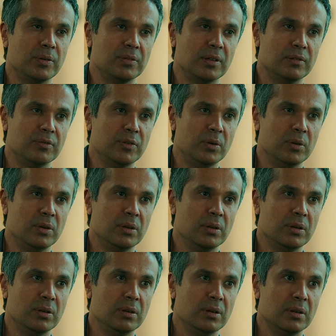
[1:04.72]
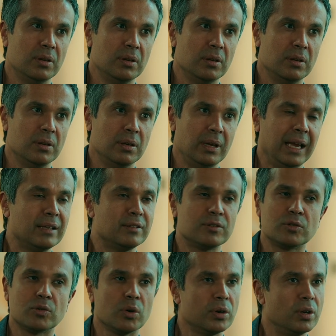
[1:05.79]
processed food. Mm.
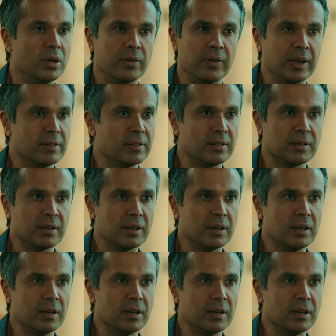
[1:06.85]
Extraordinary, isn't it?